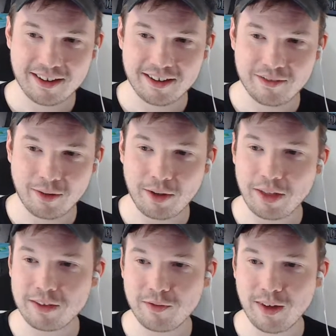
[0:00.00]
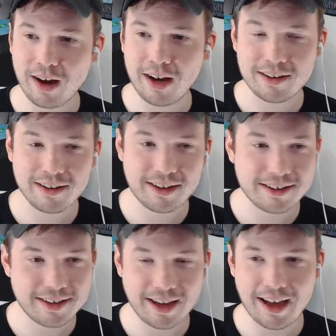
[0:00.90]
Well, that's fair.
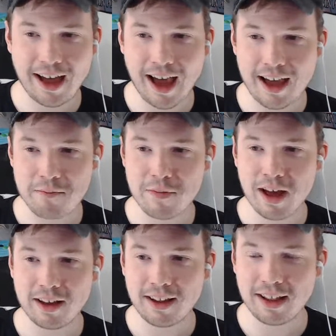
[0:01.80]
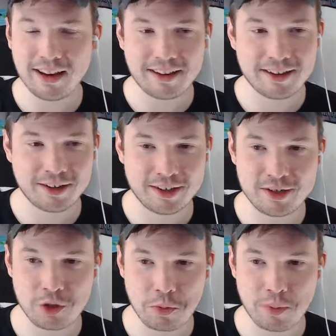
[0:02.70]
I'm not necessarily a
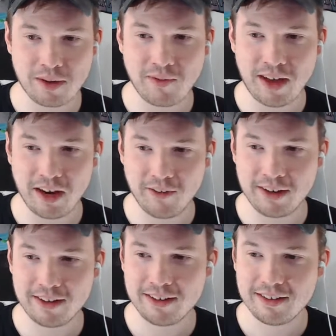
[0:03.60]
super big fan of it.